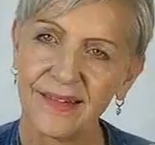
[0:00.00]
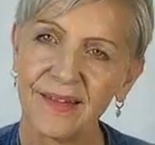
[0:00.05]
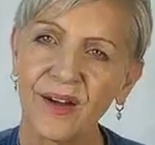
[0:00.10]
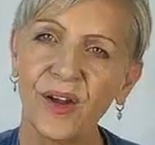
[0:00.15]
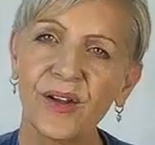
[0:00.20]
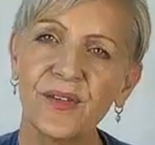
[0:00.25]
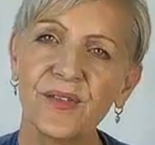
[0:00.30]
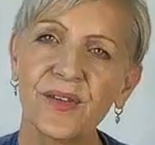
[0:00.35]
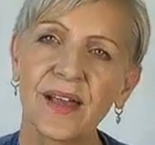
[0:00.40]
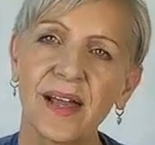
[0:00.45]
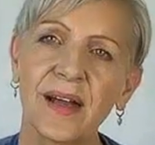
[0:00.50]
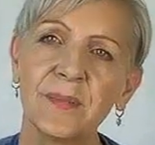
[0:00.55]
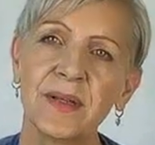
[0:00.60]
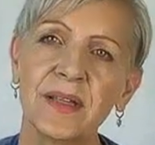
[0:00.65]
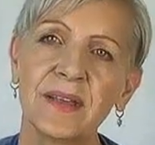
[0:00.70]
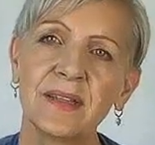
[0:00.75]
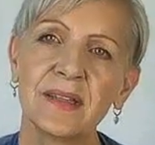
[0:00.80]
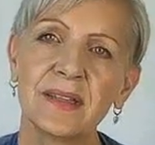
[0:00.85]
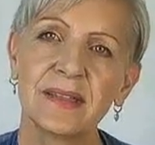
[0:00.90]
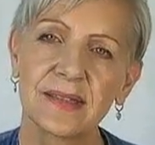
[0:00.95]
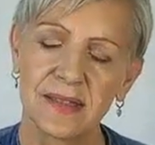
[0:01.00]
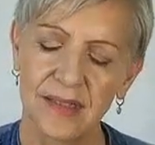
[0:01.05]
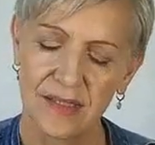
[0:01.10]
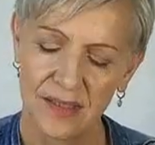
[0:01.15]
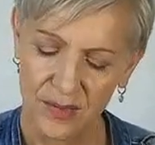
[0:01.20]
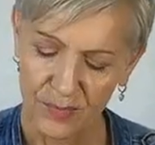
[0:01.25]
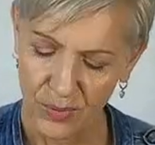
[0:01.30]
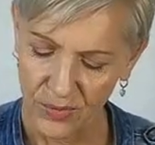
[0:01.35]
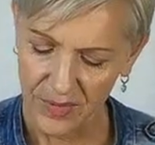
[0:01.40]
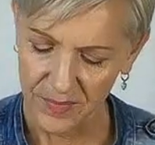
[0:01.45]
Overcoming this
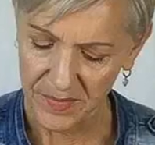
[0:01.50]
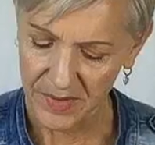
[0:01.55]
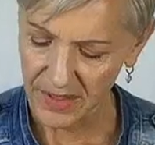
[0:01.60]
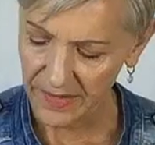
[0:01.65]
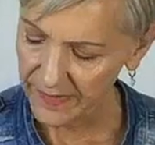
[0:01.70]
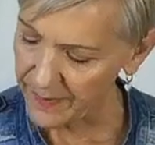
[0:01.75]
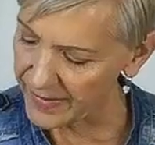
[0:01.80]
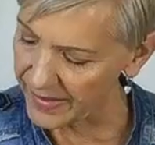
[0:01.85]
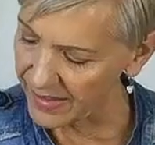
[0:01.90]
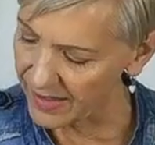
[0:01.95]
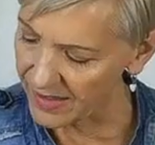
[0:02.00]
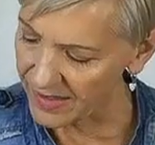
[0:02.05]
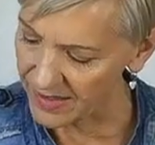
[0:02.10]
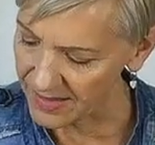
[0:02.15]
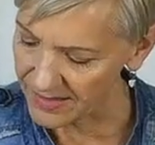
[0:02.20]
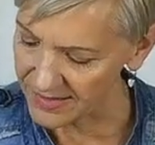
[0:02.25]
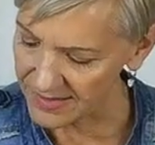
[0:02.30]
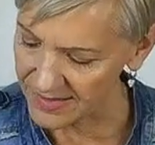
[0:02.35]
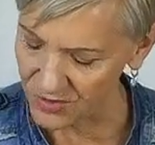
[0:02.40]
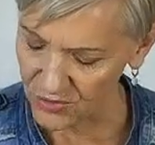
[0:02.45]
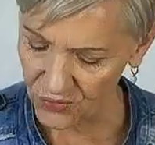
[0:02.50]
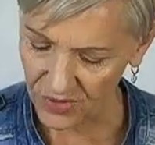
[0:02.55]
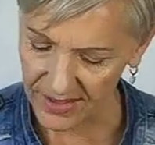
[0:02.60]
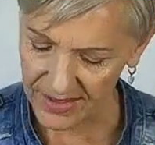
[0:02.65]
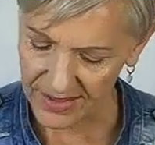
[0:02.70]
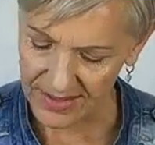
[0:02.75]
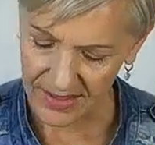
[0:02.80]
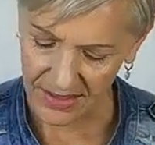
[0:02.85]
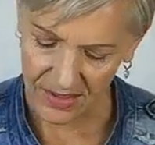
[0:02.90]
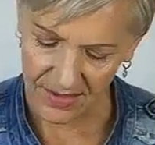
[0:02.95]
disappointment in the past,
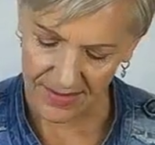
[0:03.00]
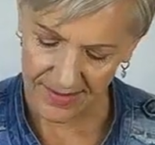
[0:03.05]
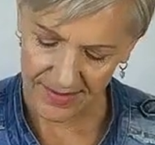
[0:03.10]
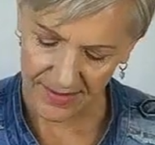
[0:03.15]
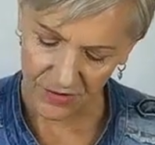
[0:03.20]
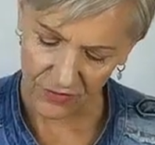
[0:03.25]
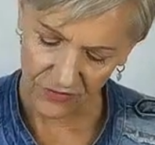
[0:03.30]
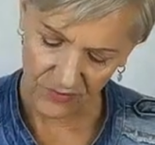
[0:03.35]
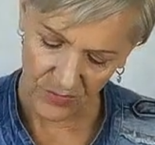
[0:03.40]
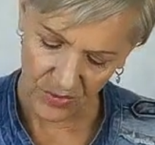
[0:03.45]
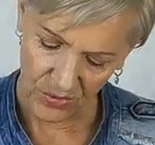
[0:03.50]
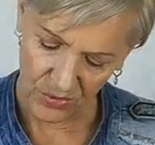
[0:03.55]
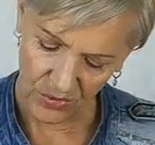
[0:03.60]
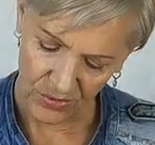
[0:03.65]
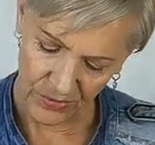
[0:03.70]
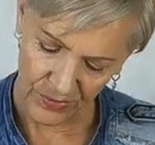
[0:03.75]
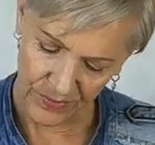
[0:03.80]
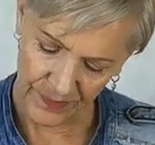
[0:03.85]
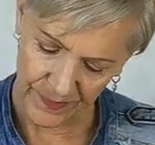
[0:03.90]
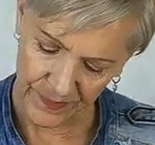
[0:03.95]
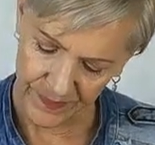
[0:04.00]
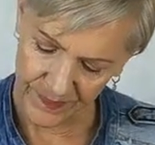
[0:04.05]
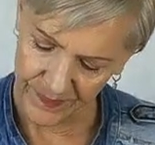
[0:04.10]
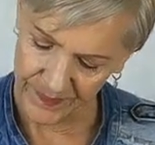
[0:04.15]
trusting yourself more.